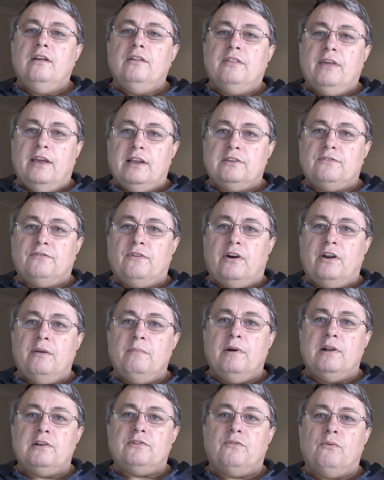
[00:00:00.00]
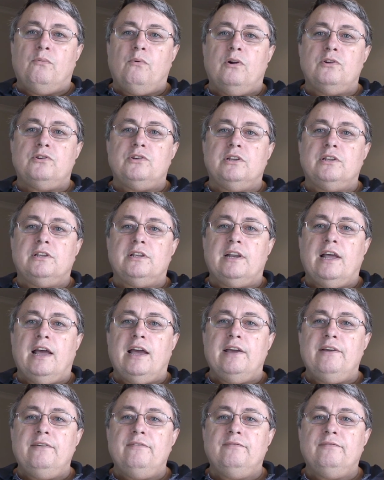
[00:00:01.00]
thanks very much for watching
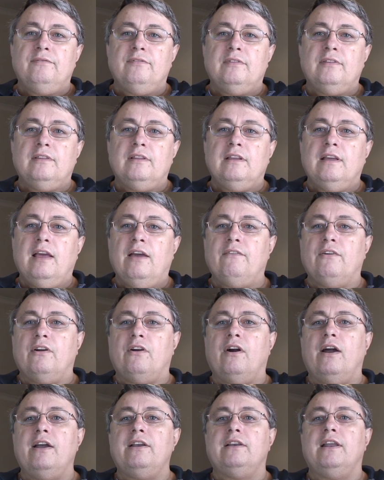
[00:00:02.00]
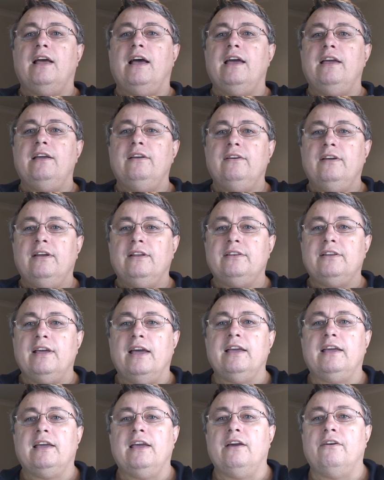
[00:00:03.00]
today. Have a great day and
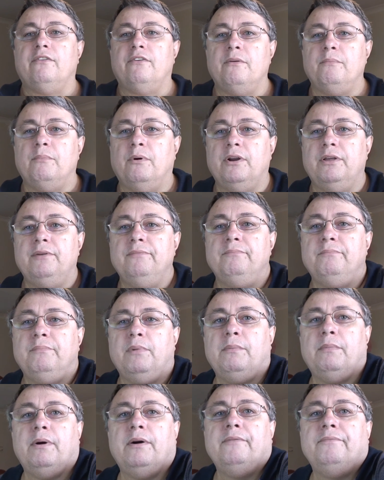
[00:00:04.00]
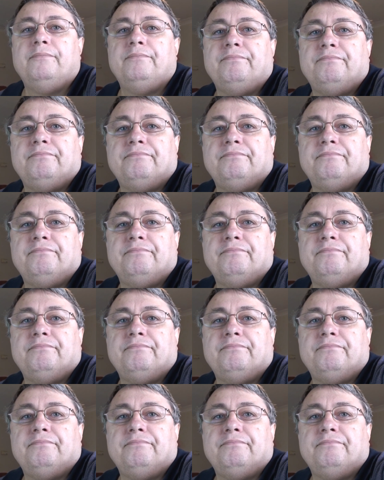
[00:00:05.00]
take care, everybody. Bye bye.